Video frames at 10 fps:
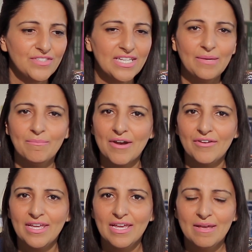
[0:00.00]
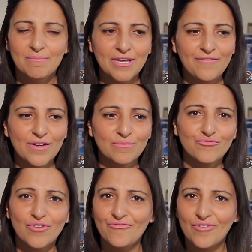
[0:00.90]
seen in many films,
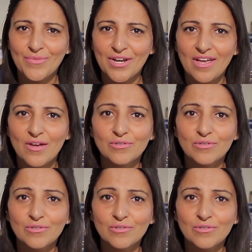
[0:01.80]
run from the light,